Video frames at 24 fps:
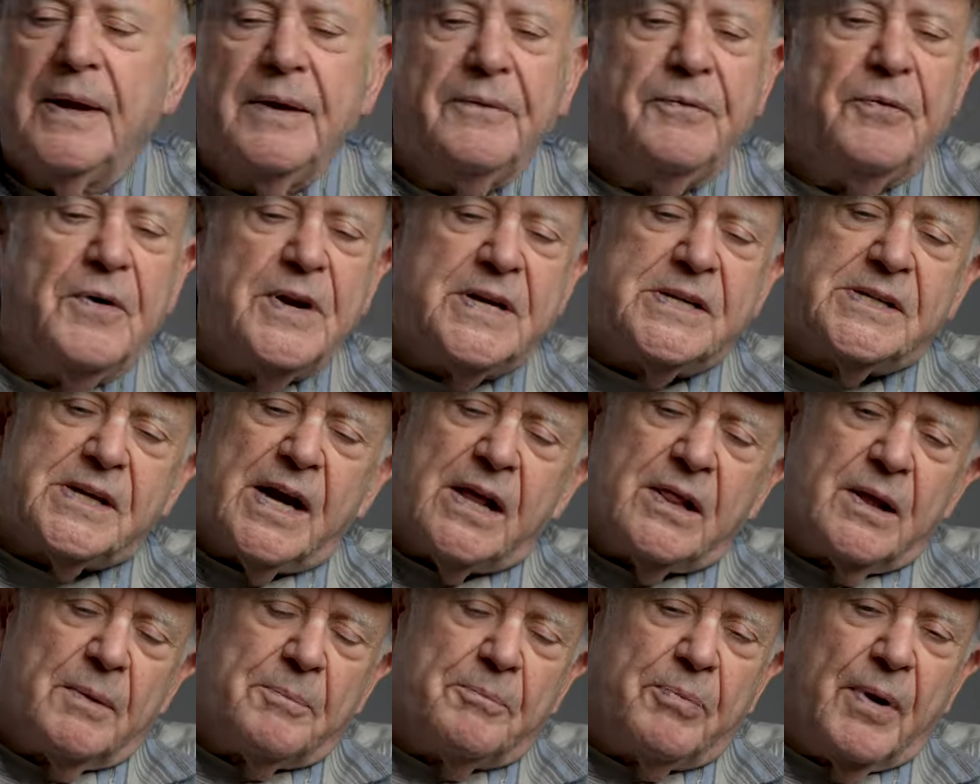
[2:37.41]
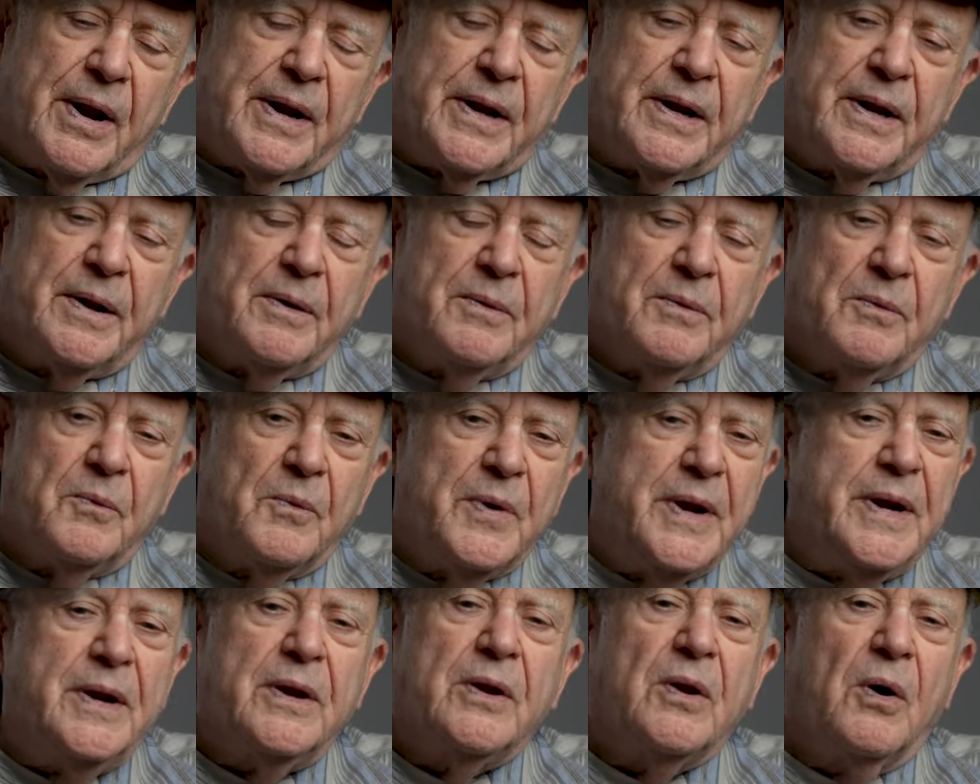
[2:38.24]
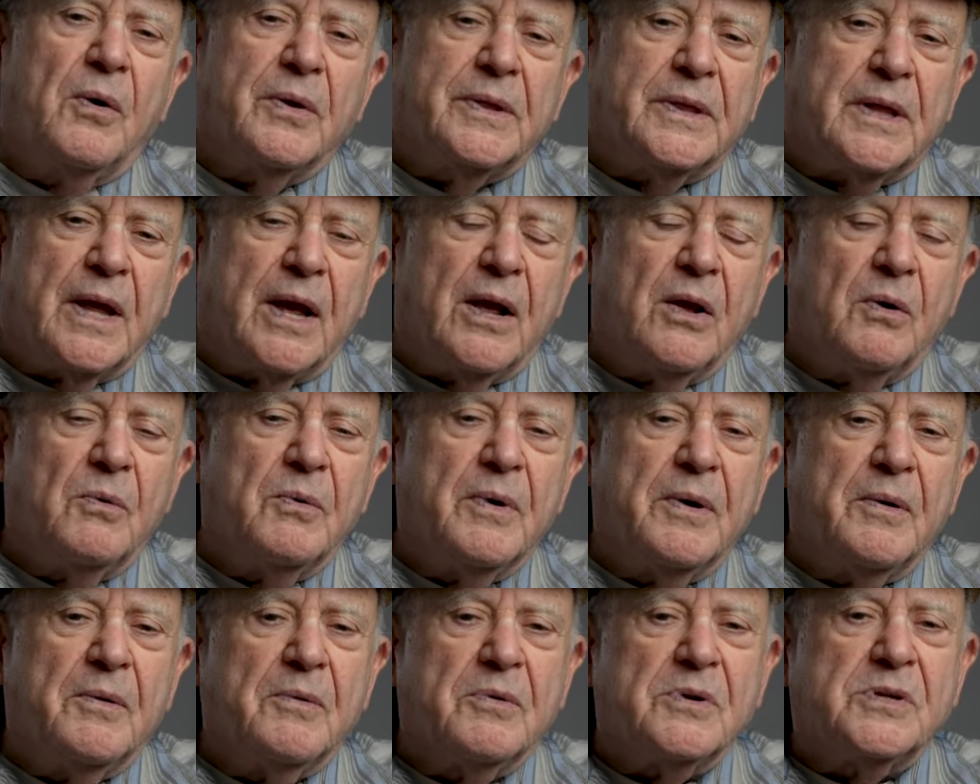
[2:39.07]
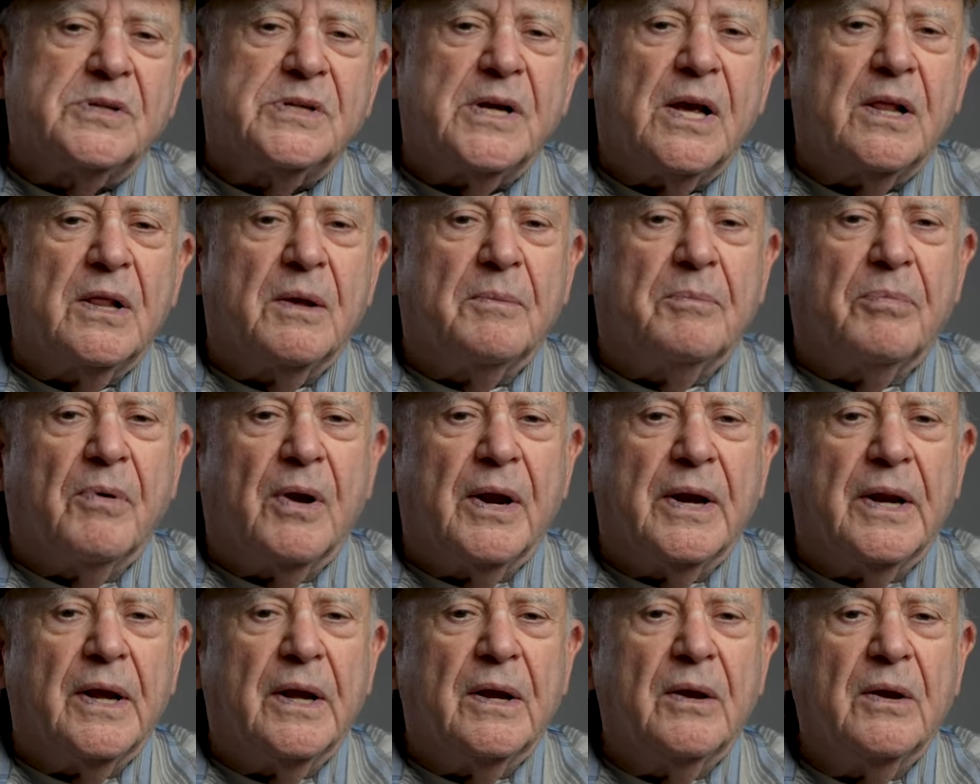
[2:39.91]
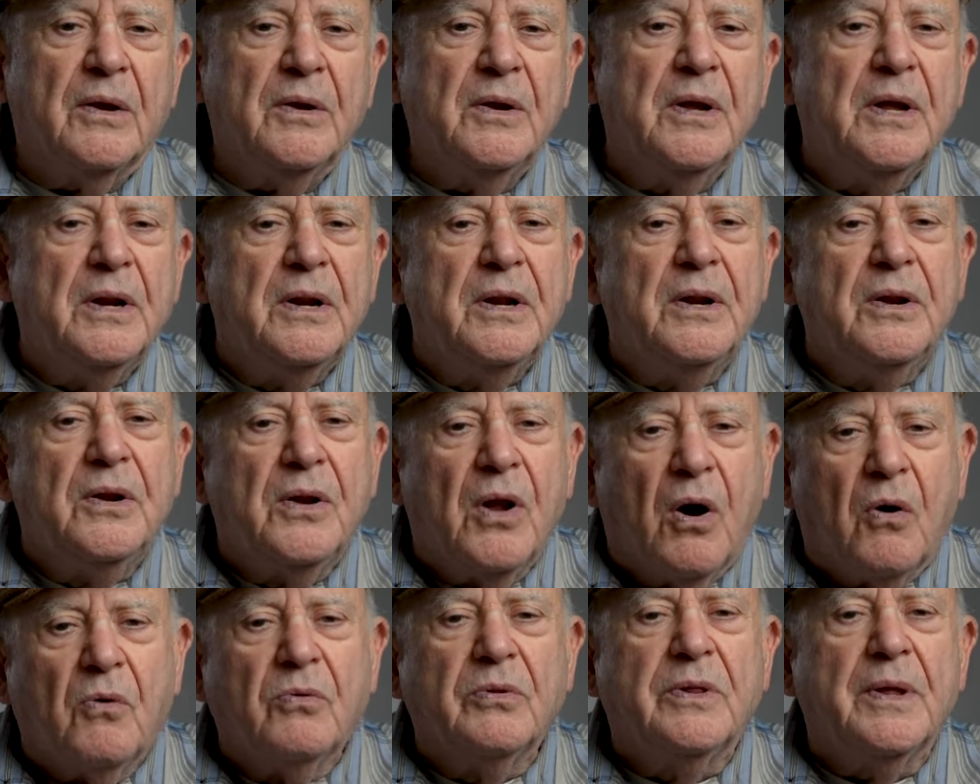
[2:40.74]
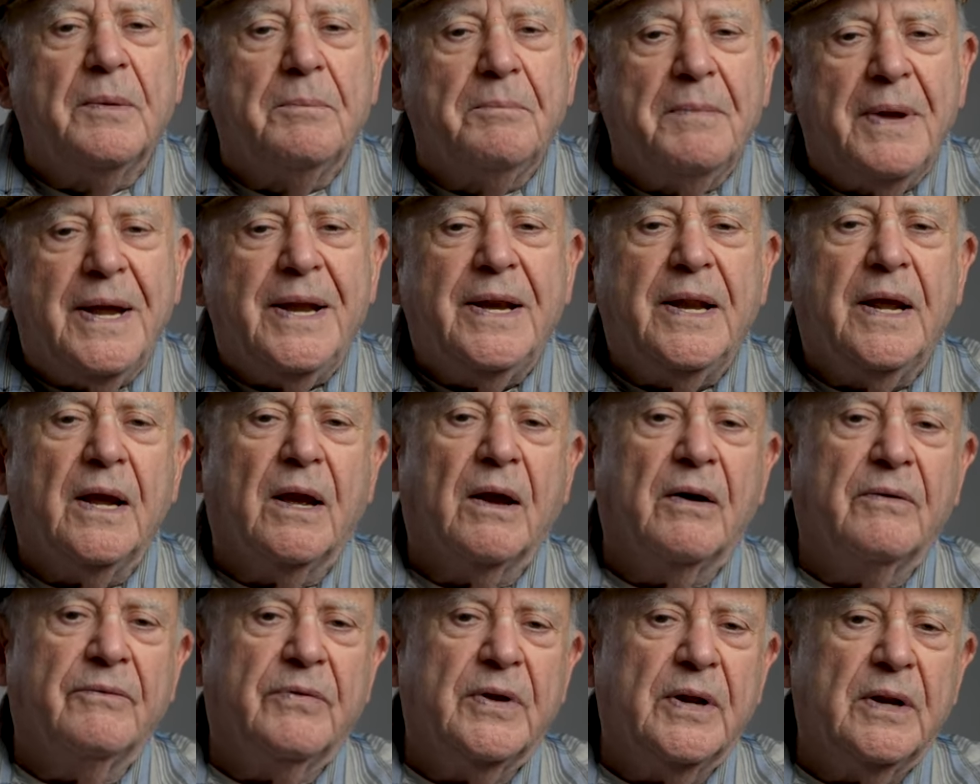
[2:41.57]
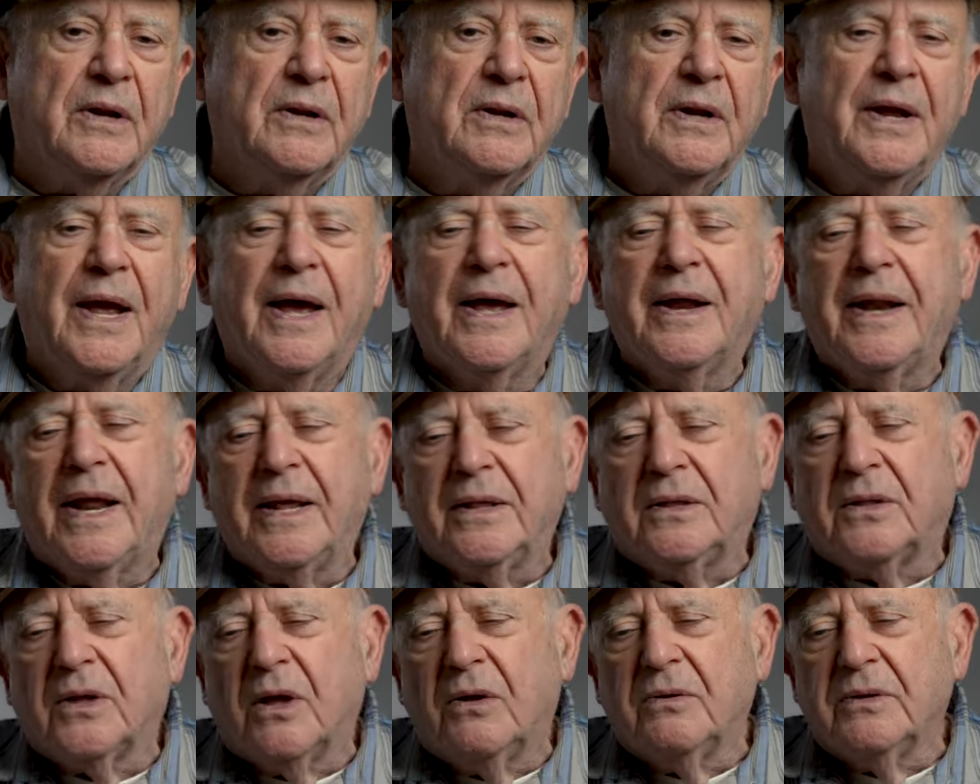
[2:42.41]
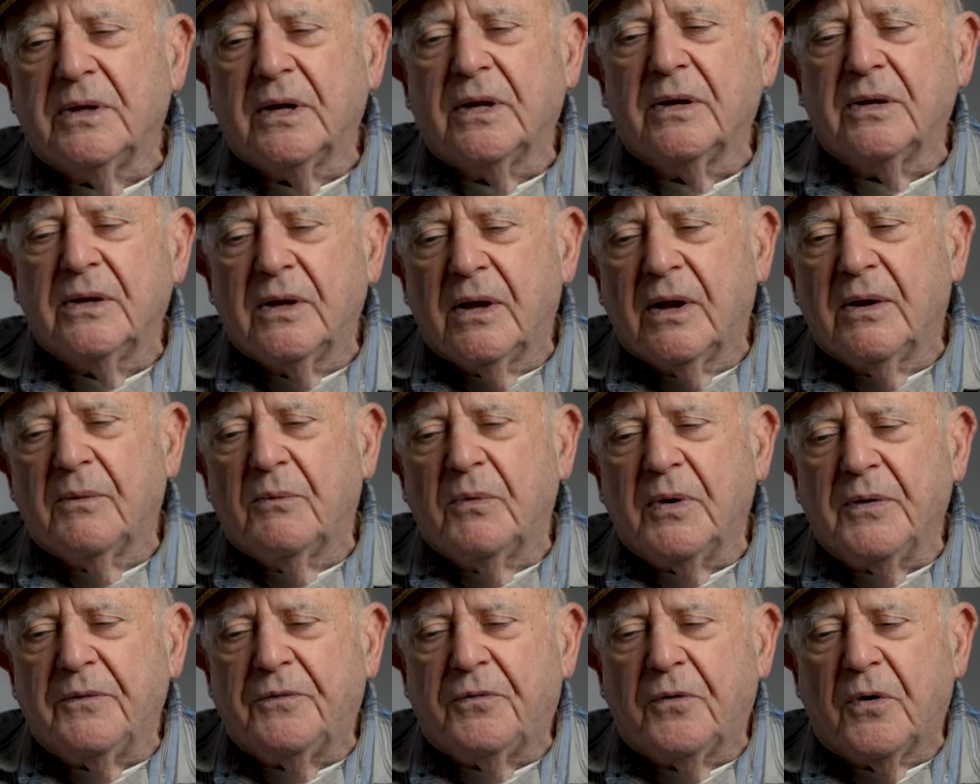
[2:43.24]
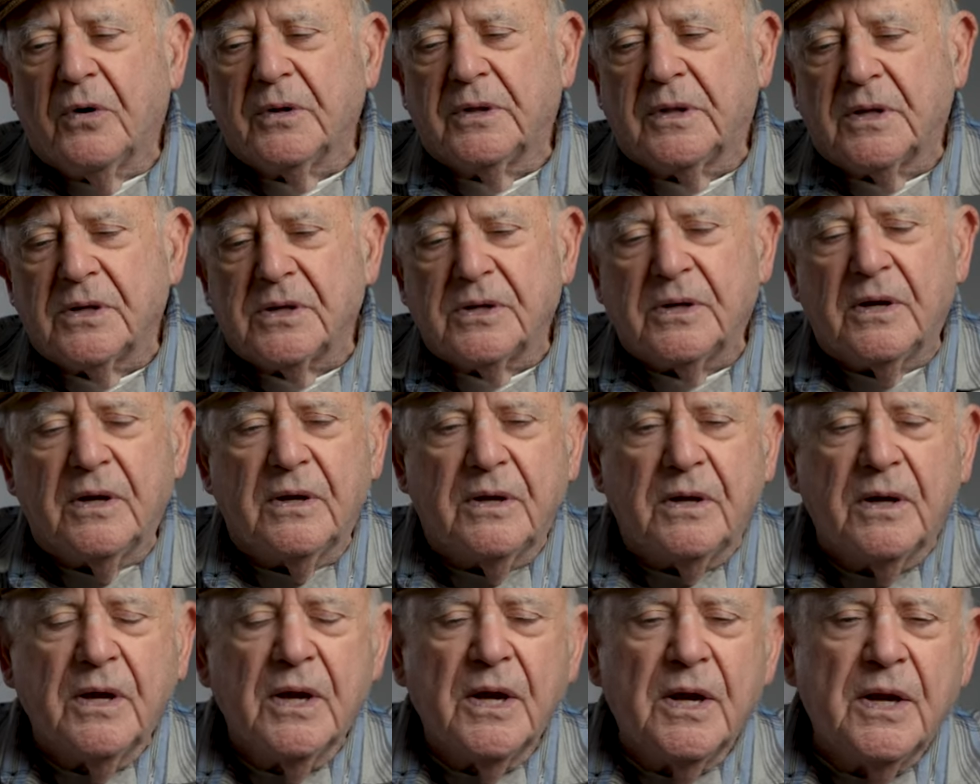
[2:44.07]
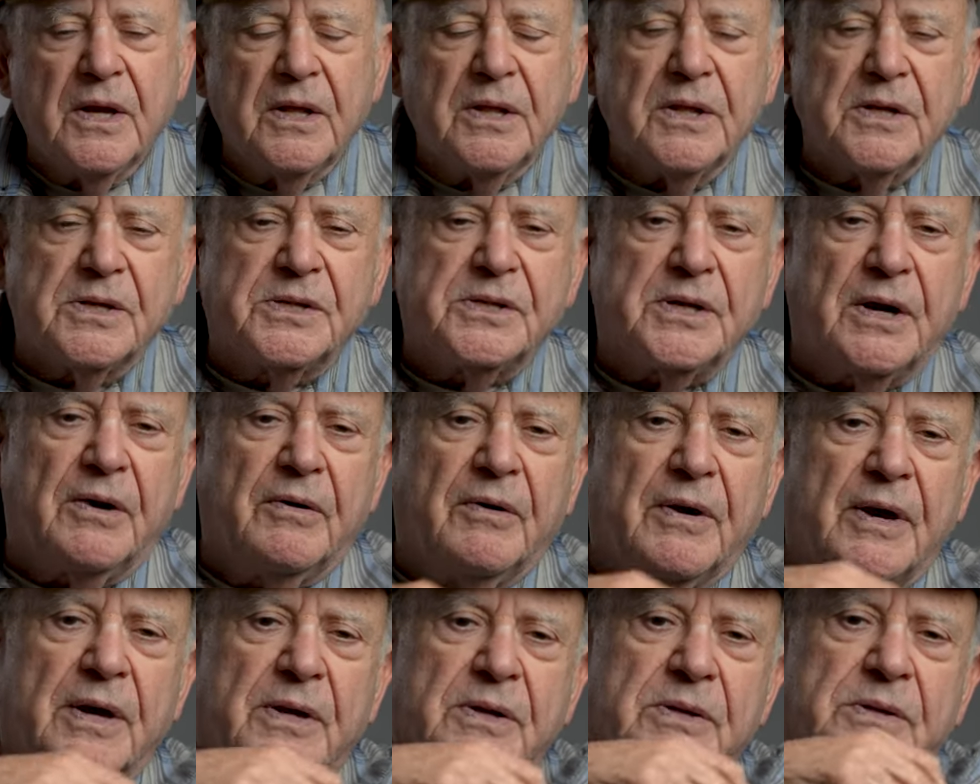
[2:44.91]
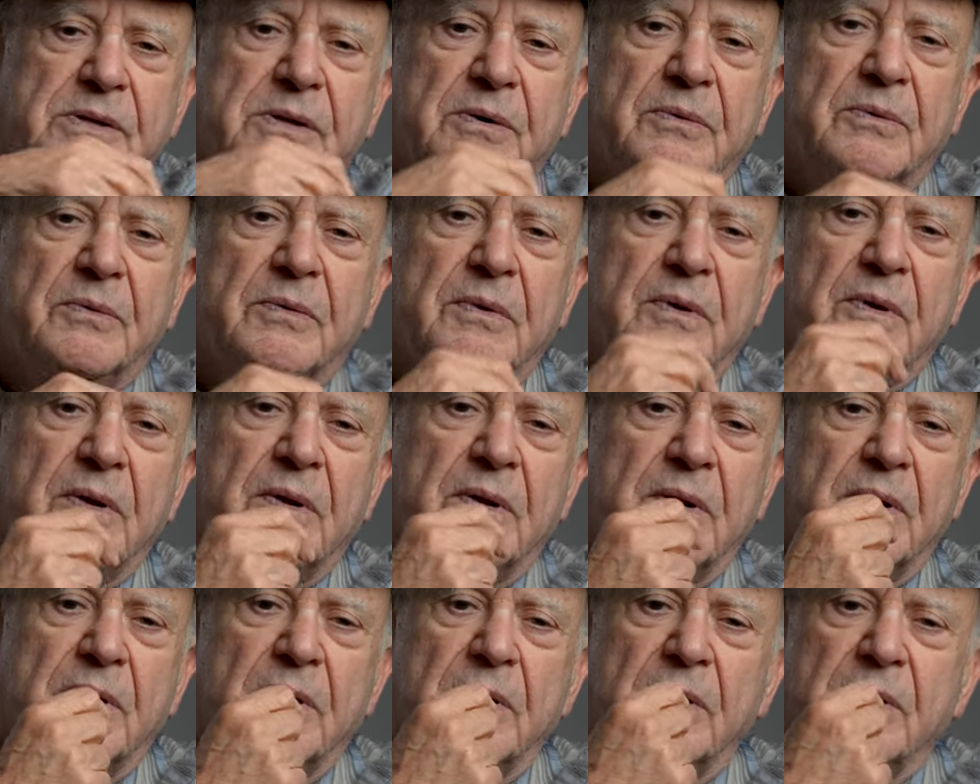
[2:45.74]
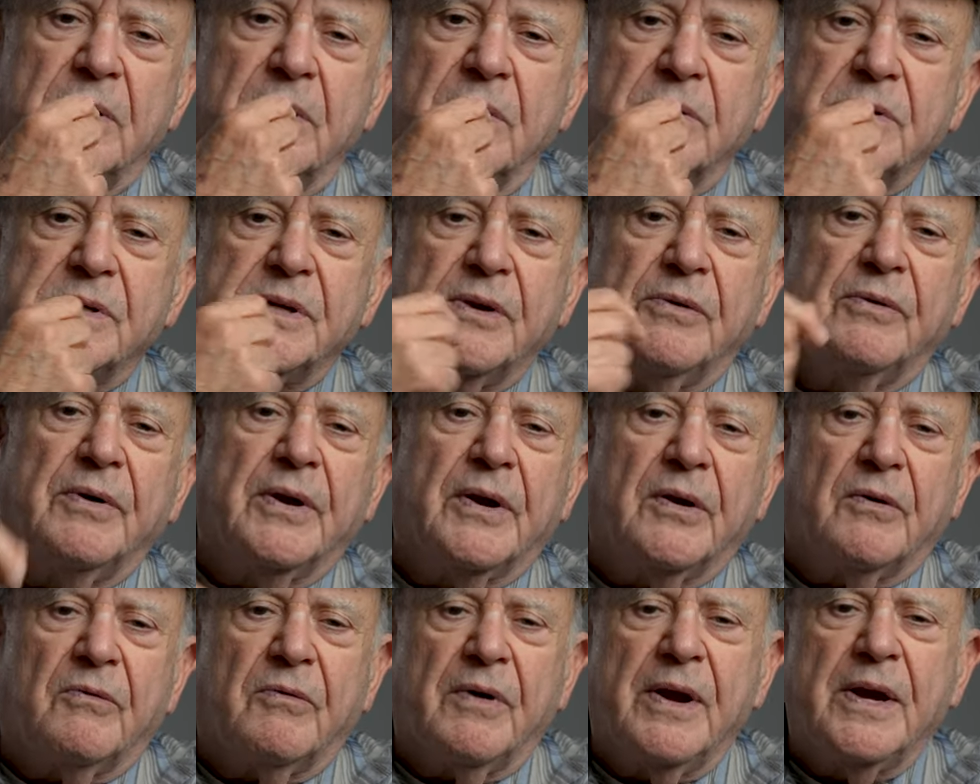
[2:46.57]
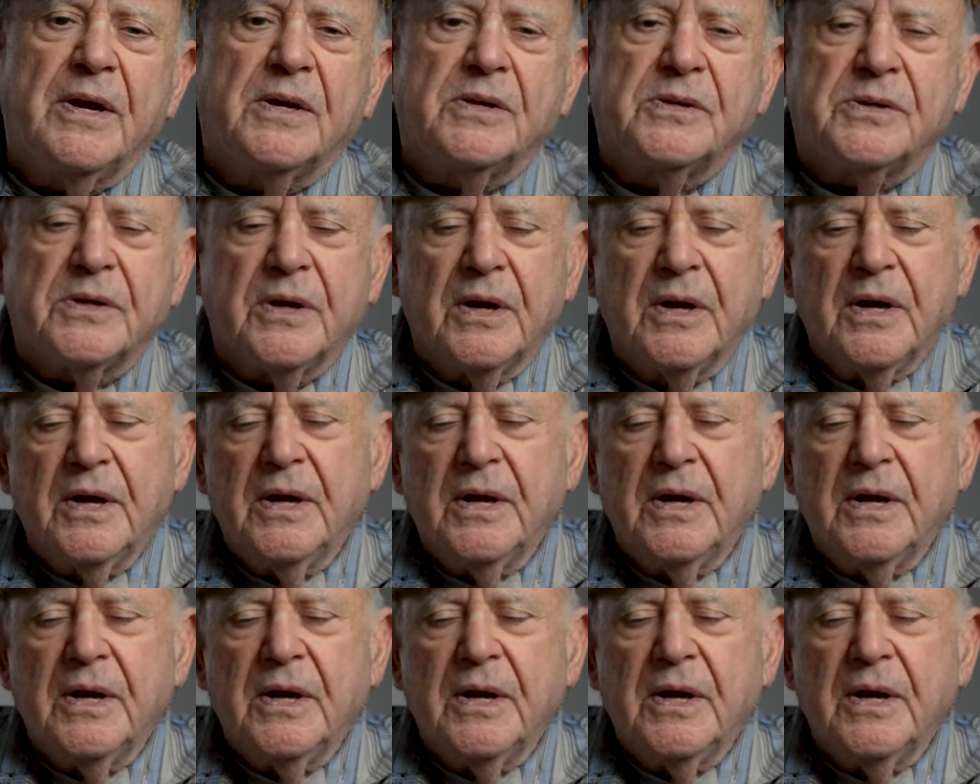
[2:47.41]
if we celebrated, we didn't know what the hell we were celebrating. You didn't know the meaning of it. Yeah, they told you, yeah, we fought the the Syrians and the, the Syrian Greeks.